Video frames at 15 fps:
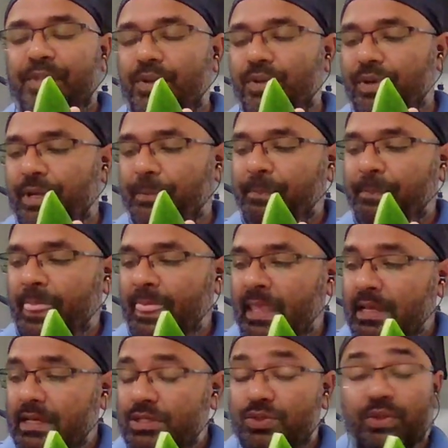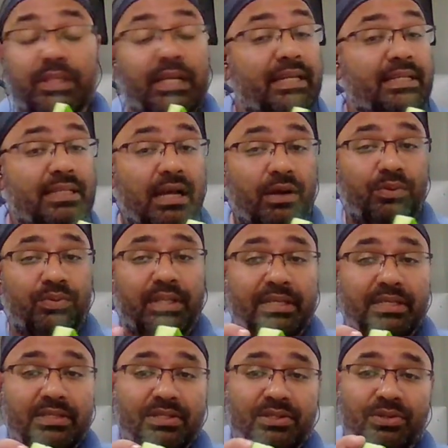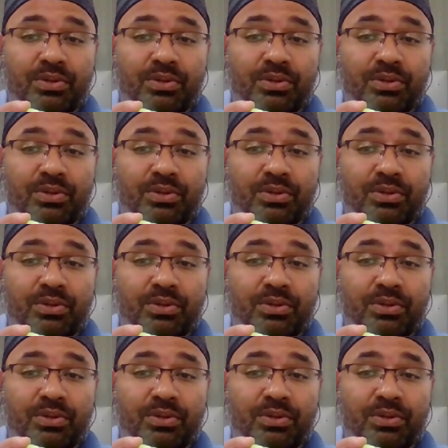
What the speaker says: Okay. So that is how this